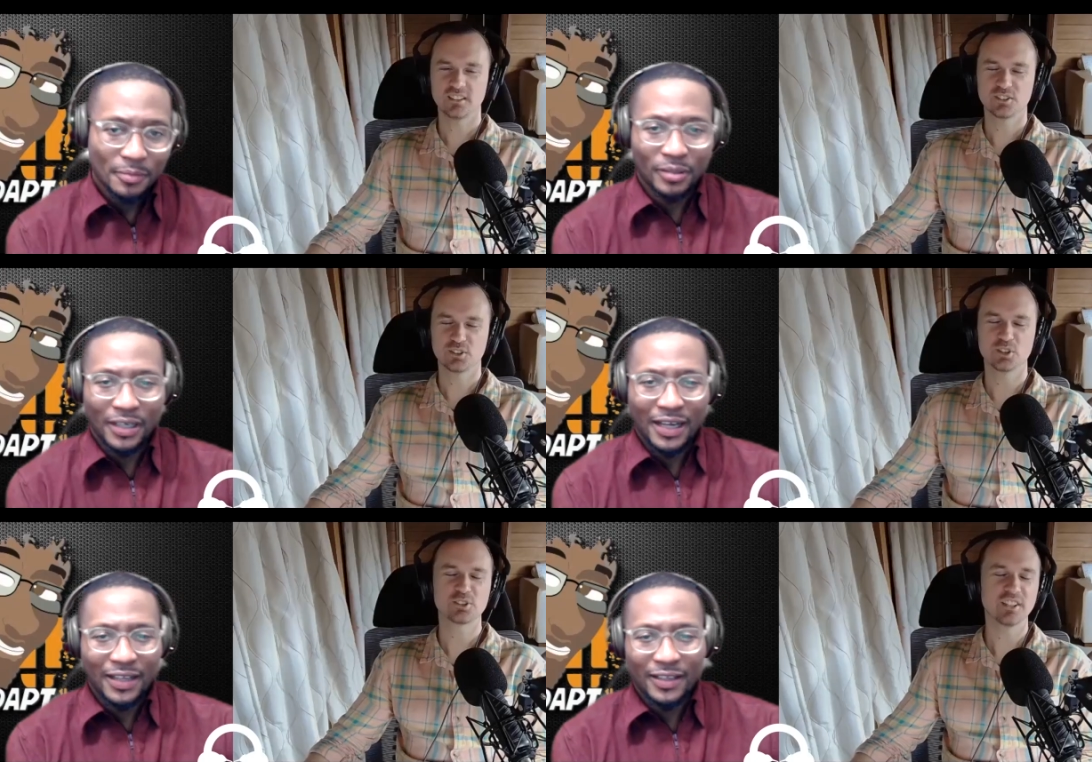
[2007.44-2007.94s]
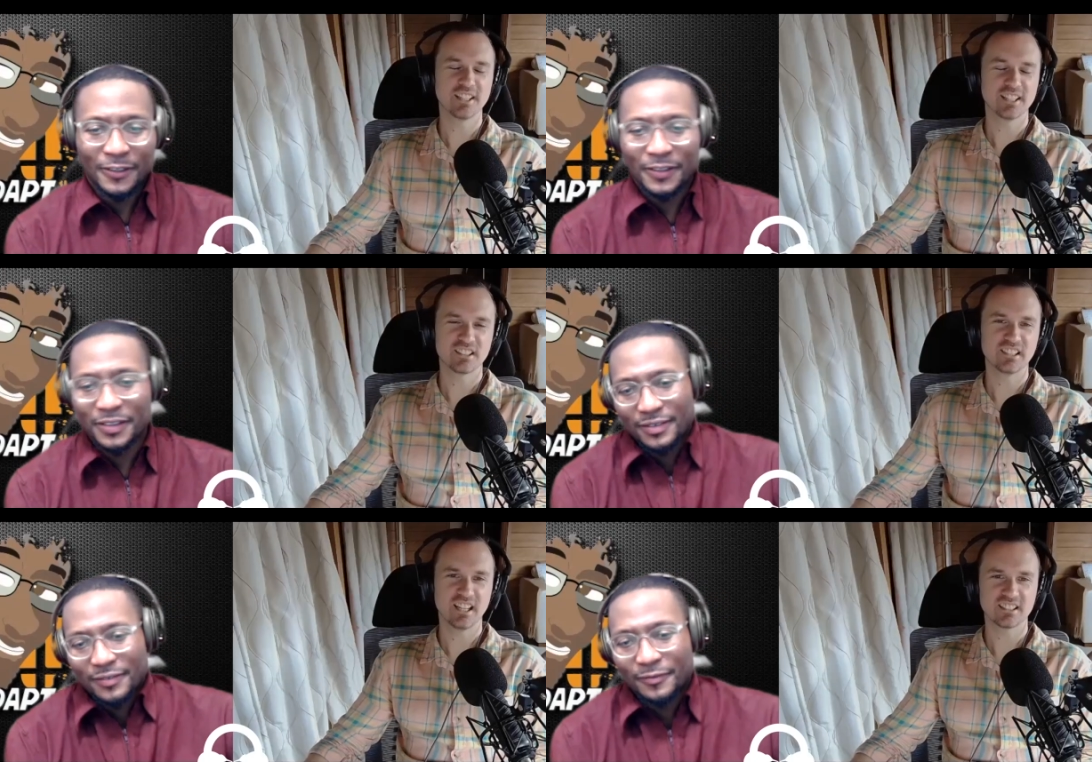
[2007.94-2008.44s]
Speaker 1: so I, it's not
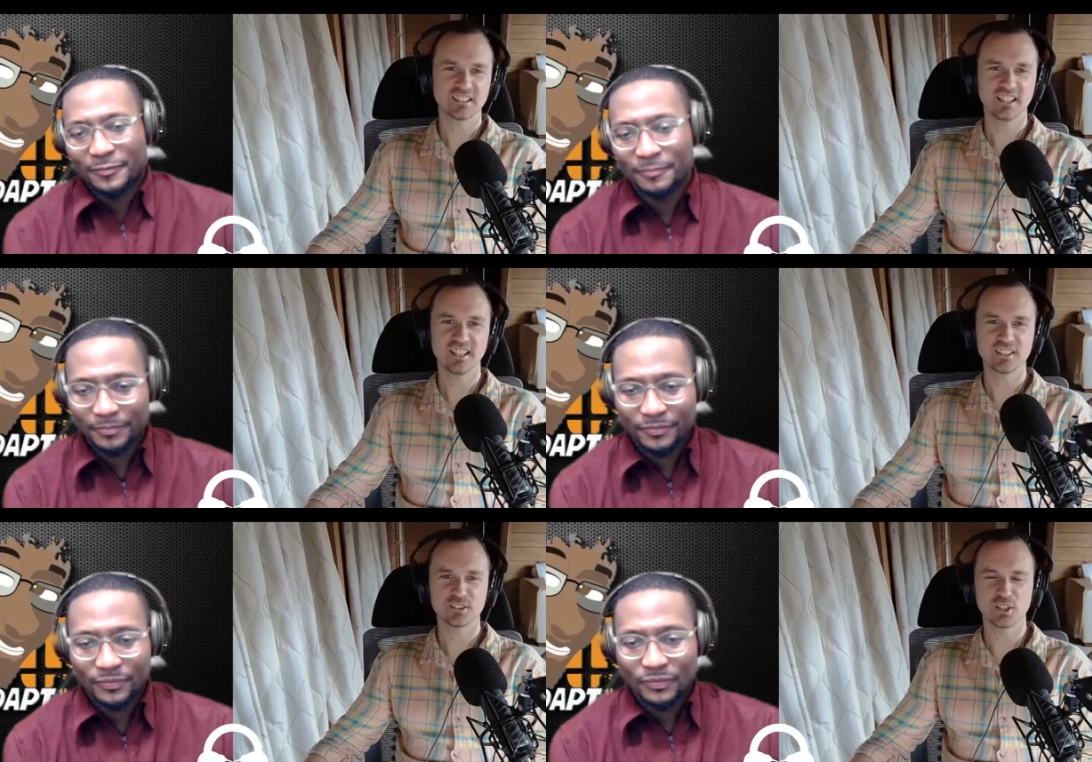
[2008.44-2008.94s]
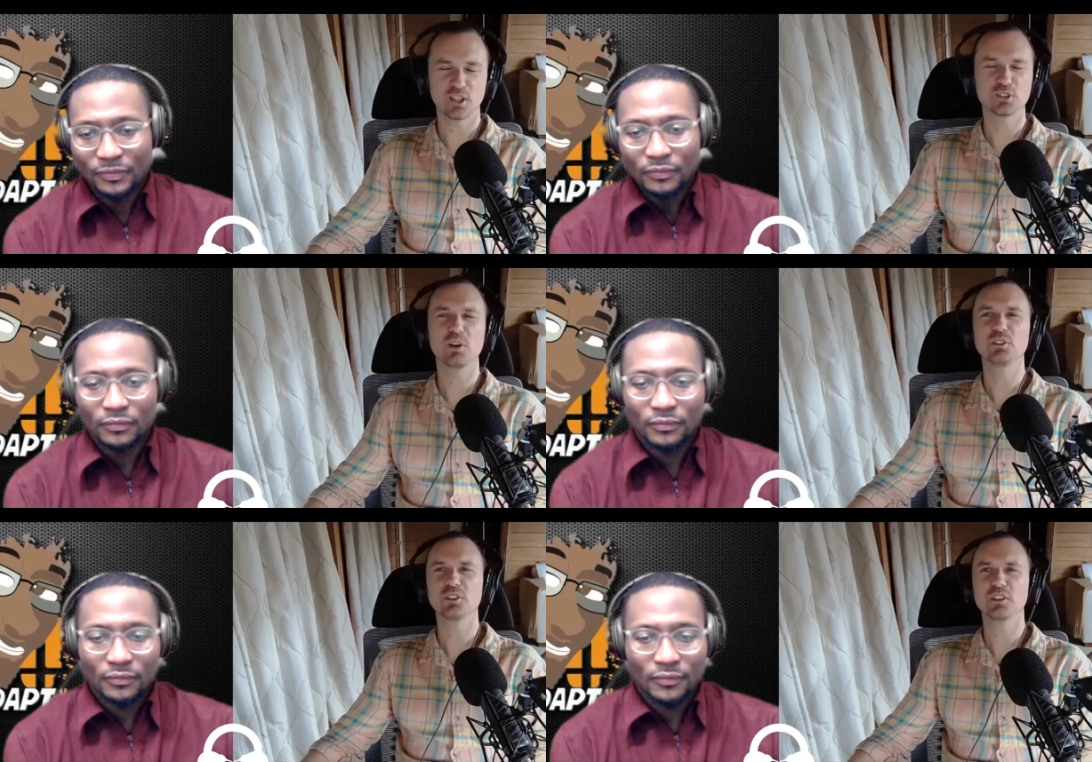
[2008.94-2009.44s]
actually like that because I was
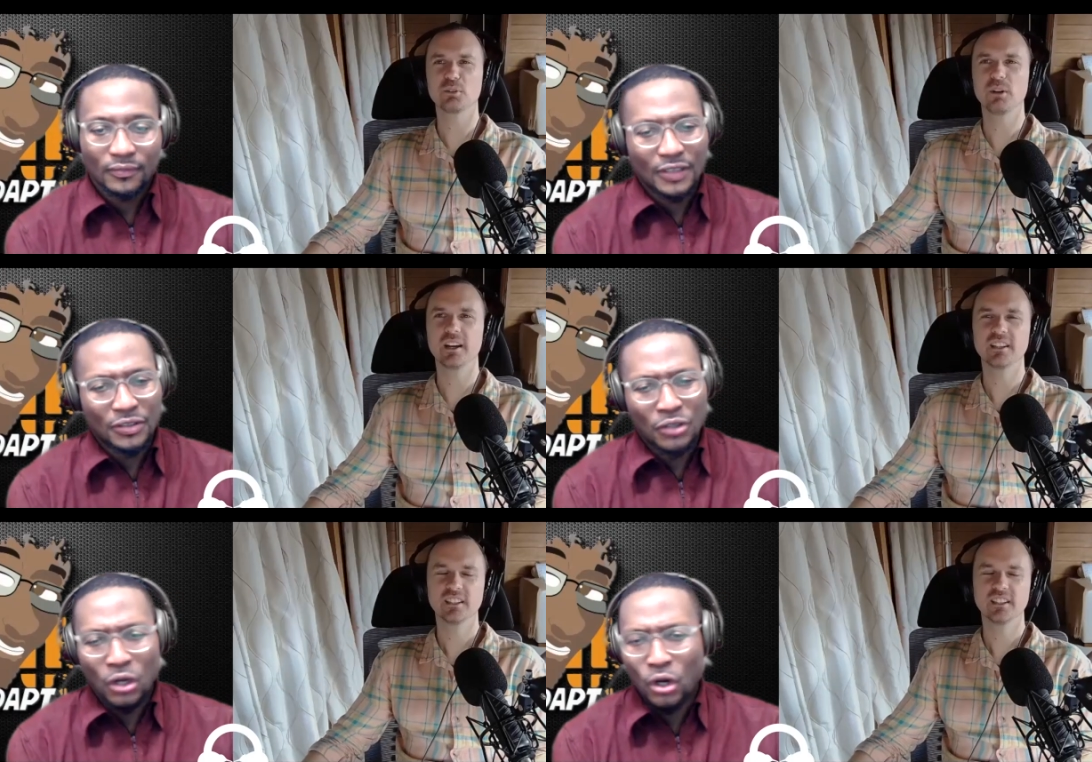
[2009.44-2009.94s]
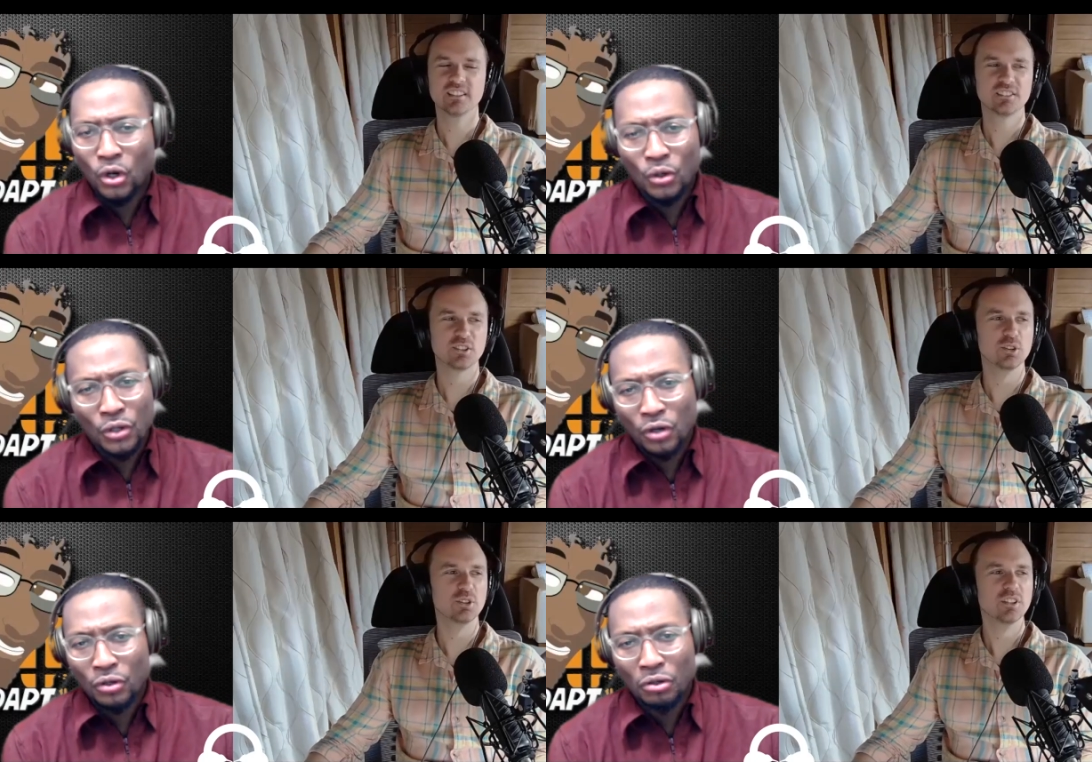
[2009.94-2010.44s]
wondering, I'm like, no,
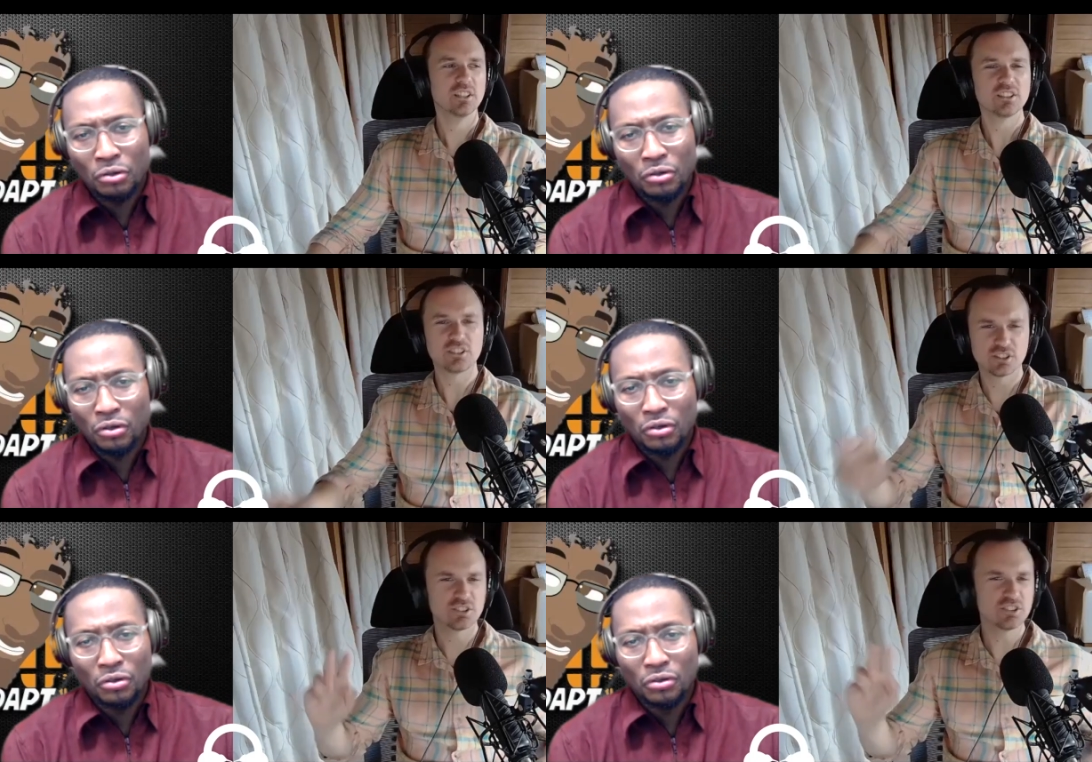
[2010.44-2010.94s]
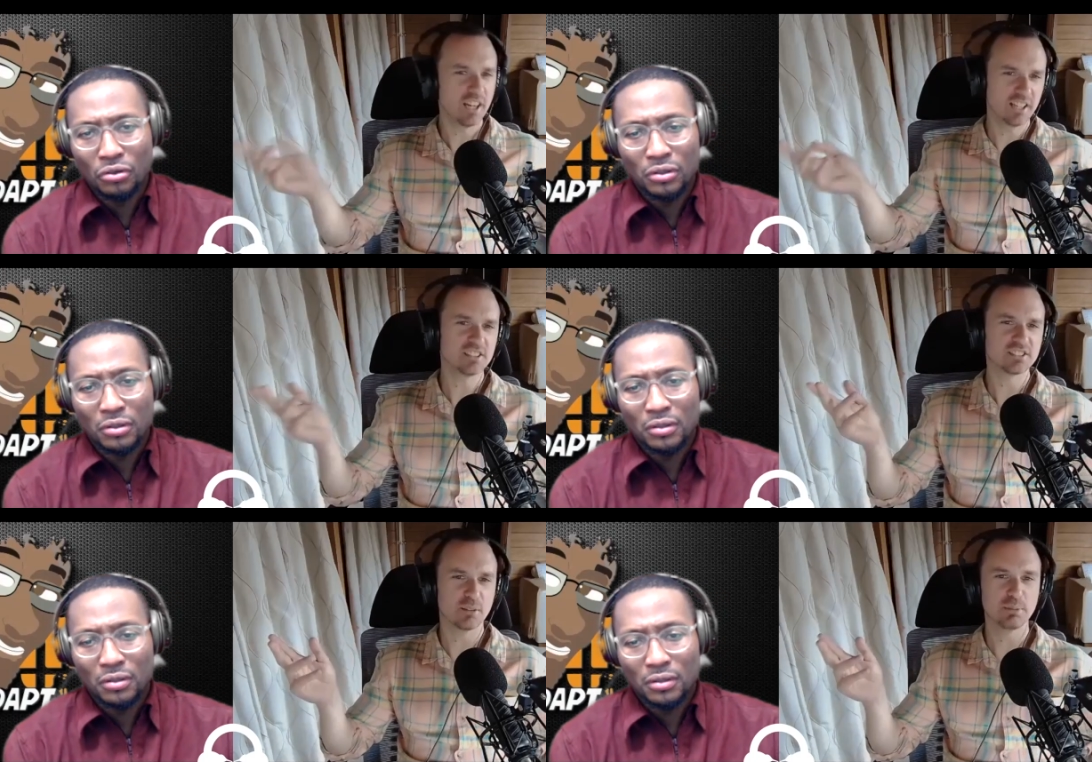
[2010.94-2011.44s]
no, no, no, because no. you know
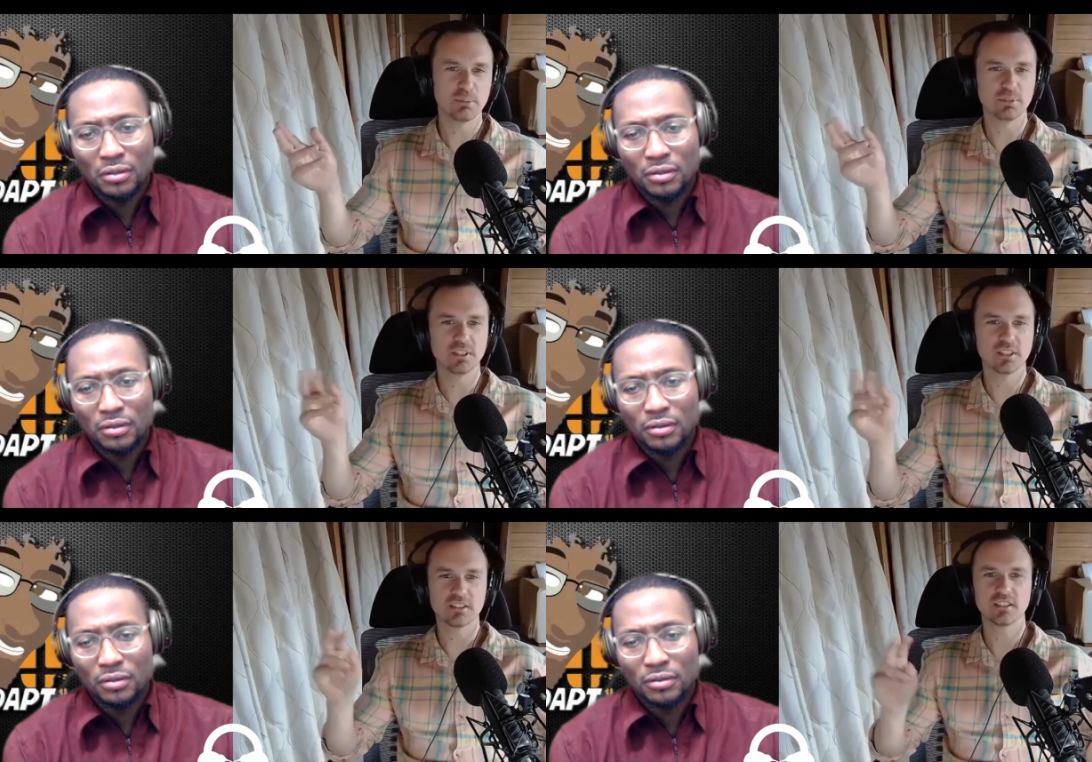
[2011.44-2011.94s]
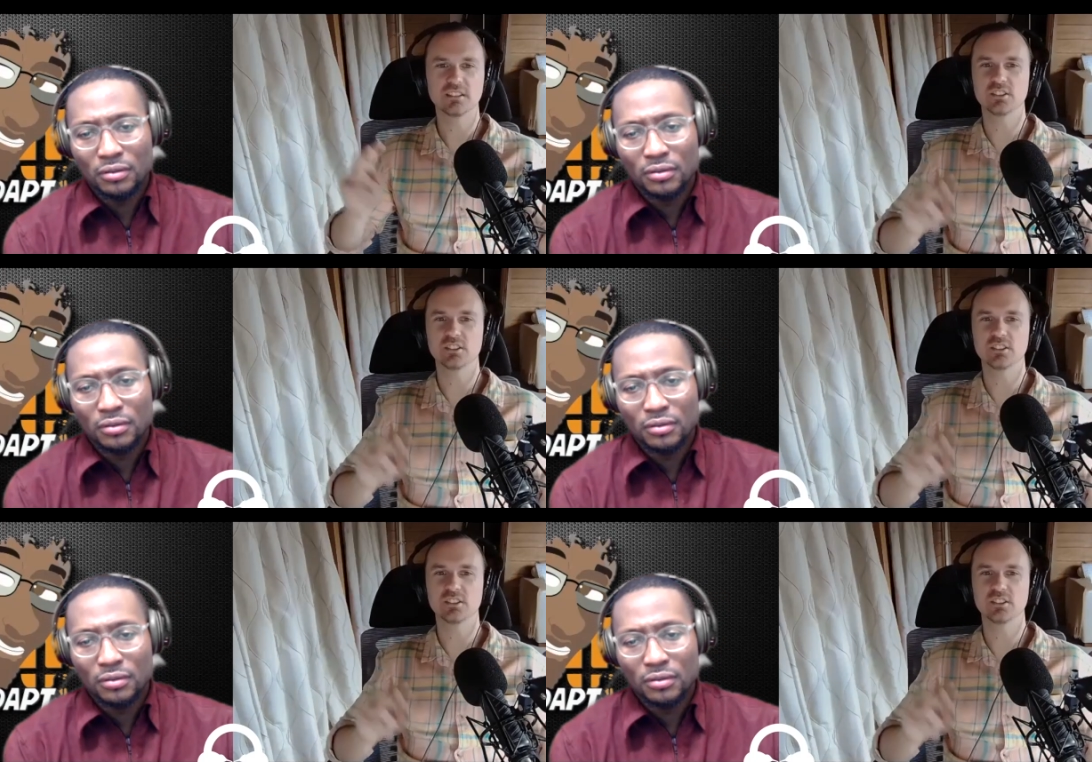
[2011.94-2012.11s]
how there's some people that think